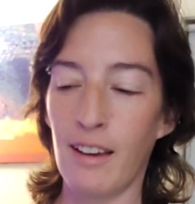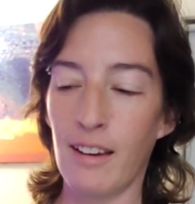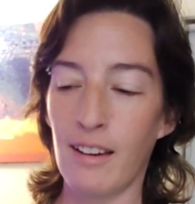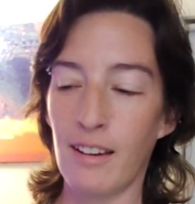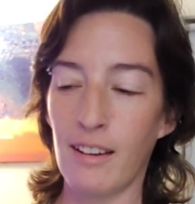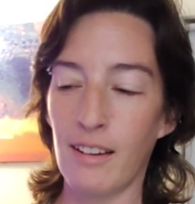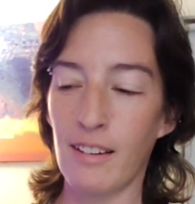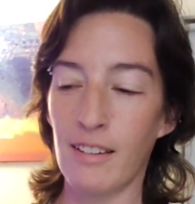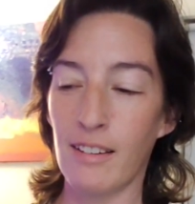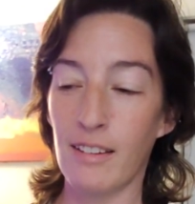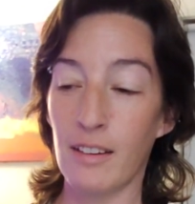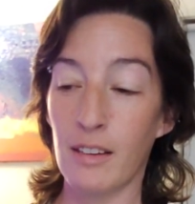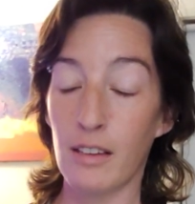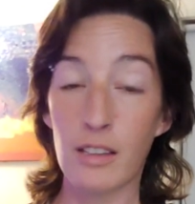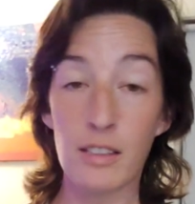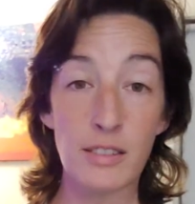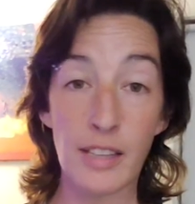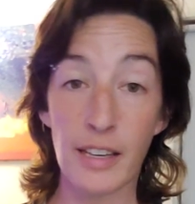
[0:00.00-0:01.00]

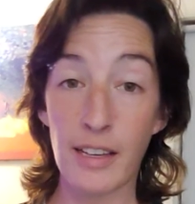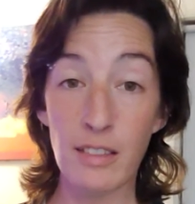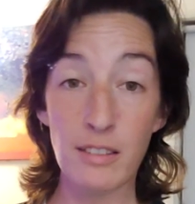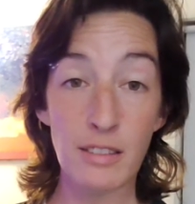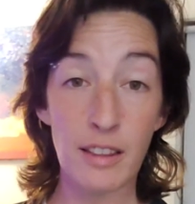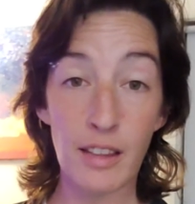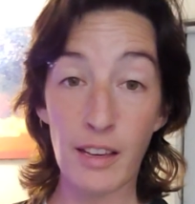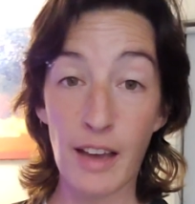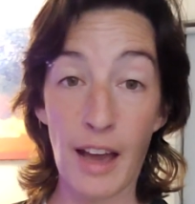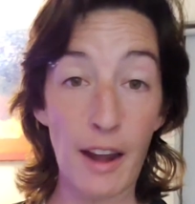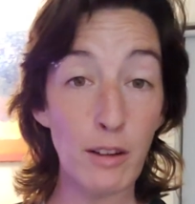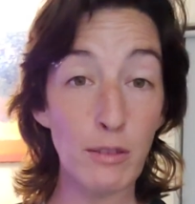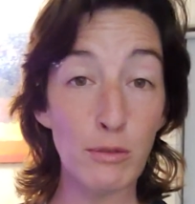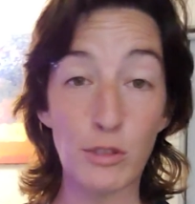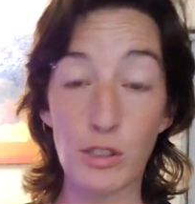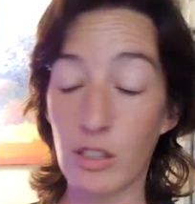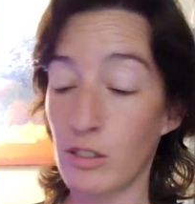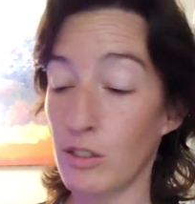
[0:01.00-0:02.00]
Because like here's the thing. I
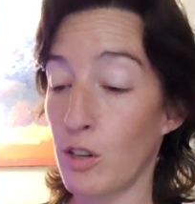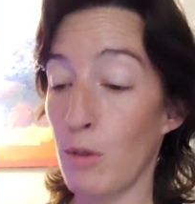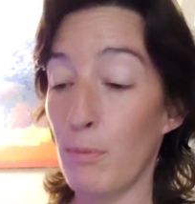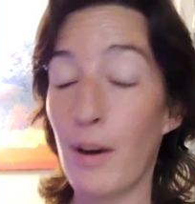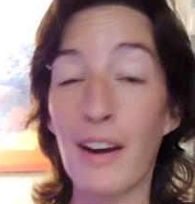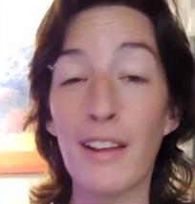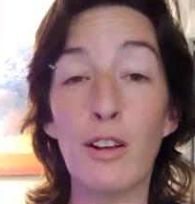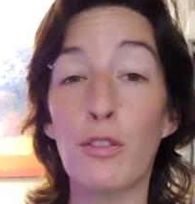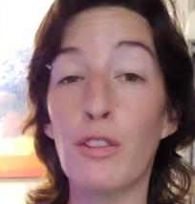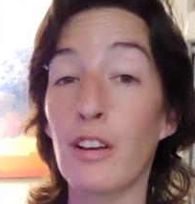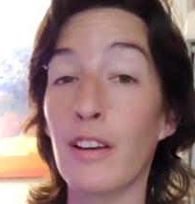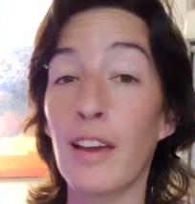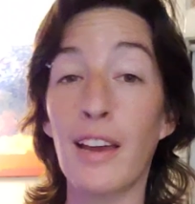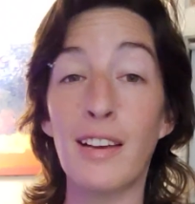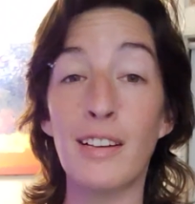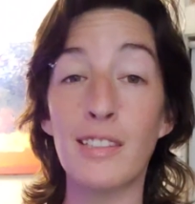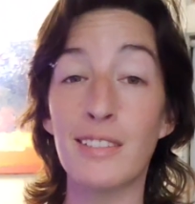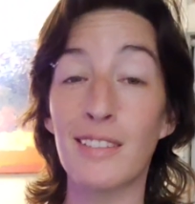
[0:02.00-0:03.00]
don't judge nobody on their
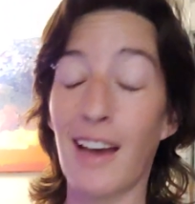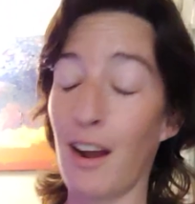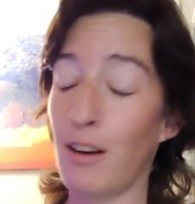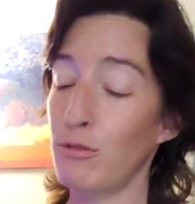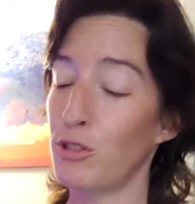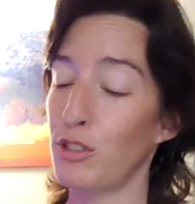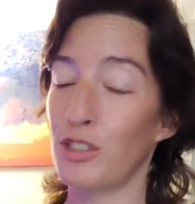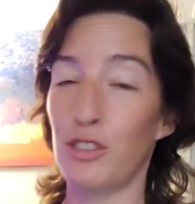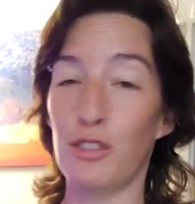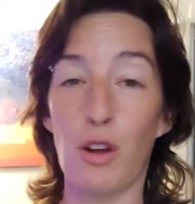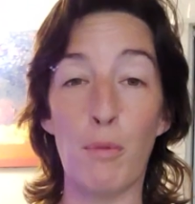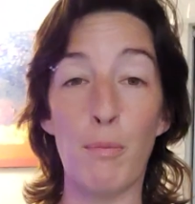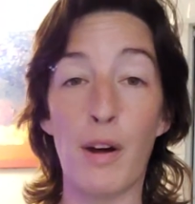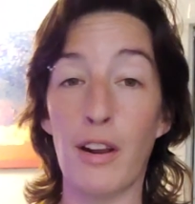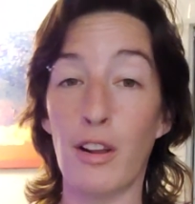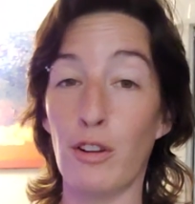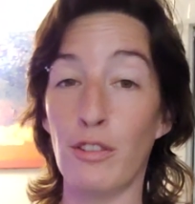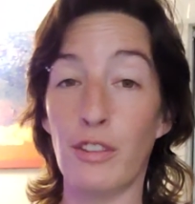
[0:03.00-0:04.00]
kinks. I don't judge
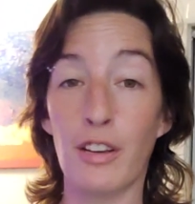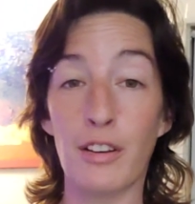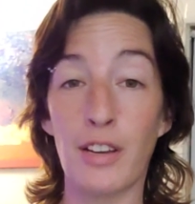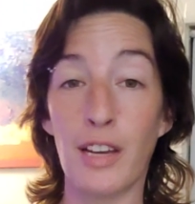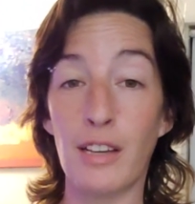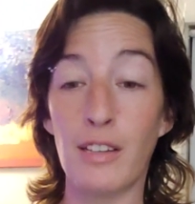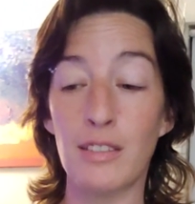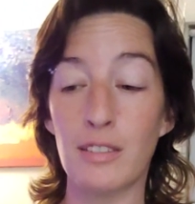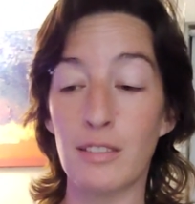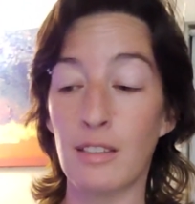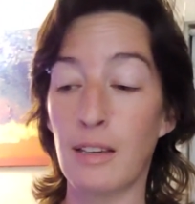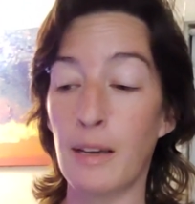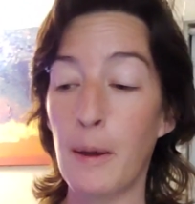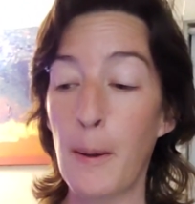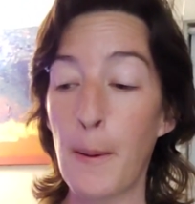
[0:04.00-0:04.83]
nobody on their kinks.